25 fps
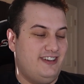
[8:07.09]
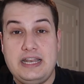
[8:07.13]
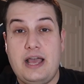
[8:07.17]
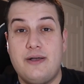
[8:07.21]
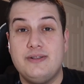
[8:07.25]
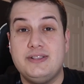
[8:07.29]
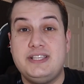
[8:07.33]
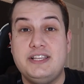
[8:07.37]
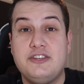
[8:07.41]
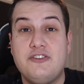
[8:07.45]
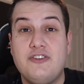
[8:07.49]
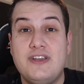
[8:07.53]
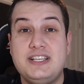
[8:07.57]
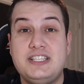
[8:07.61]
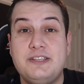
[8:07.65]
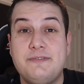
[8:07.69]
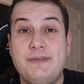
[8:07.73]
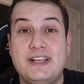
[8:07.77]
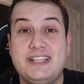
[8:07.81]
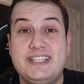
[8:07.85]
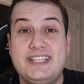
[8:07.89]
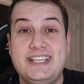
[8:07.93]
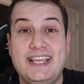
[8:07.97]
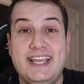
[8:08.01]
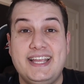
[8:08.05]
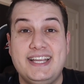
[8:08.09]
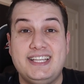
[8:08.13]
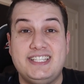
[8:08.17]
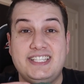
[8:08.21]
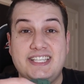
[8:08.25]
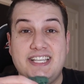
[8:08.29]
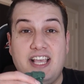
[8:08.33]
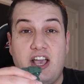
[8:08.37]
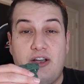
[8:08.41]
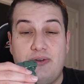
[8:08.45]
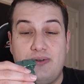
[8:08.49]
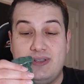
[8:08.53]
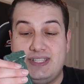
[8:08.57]
Now, what's interesting about
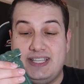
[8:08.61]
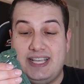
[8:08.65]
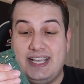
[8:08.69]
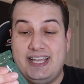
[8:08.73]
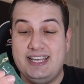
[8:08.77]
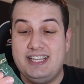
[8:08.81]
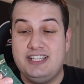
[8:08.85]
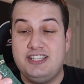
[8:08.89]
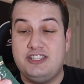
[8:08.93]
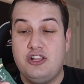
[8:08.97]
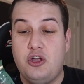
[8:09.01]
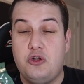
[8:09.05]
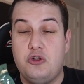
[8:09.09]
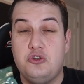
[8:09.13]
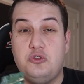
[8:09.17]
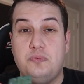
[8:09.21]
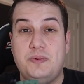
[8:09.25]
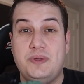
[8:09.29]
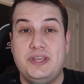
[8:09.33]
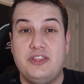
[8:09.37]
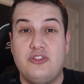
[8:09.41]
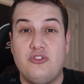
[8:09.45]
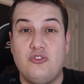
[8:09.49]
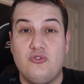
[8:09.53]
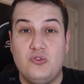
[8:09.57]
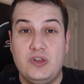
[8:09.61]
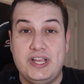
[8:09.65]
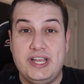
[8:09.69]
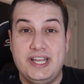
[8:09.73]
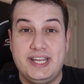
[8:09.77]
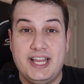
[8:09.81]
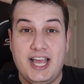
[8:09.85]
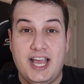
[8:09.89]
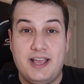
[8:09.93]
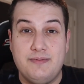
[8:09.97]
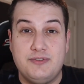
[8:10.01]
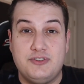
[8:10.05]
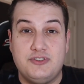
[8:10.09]
THC-O is it is known to be 3
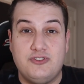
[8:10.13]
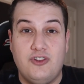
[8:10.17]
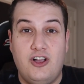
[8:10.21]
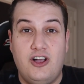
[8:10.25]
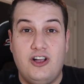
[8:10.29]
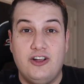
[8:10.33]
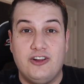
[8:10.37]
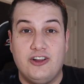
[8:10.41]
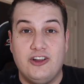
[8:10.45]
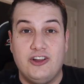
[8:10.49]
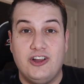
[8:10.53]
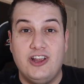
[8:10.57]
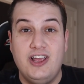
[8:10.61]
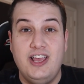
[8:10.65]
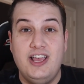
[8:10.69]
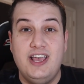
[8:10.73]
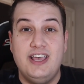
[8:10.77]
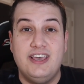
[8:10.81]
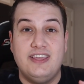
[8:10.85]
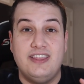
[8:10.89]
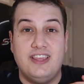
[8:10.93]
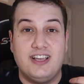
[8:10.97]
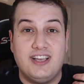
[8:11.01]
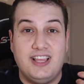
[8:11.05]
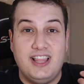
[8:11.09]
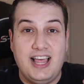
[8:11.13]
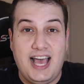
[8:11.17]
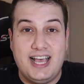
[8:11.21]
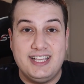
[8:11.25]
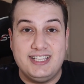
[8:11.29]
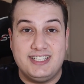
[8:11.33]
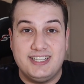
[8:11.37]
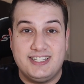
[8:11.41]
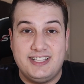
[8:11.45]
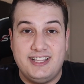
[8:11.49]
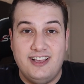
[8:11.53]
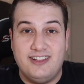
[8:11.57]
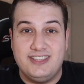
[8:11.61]
times stronger than
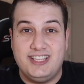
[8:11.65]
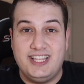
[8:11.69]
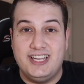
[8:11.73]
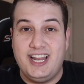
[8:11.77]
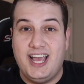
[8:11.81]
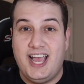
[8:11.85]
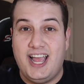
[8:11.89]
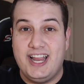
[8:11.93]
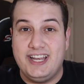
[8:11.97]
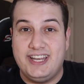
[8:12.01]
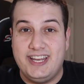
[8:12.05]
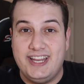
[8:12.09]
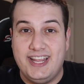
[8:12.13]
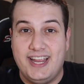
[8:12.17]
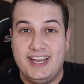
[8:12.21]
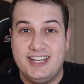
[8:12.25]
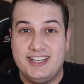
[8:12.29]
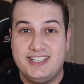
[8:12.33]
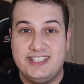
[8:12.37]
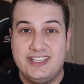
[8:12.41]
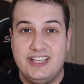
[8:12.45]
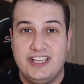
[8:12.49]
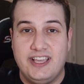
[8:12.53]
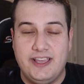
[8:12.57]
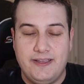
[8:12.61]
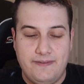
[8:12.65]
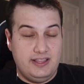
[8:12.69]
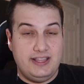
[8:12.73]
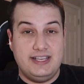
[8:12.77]
classic Delta 9 THC.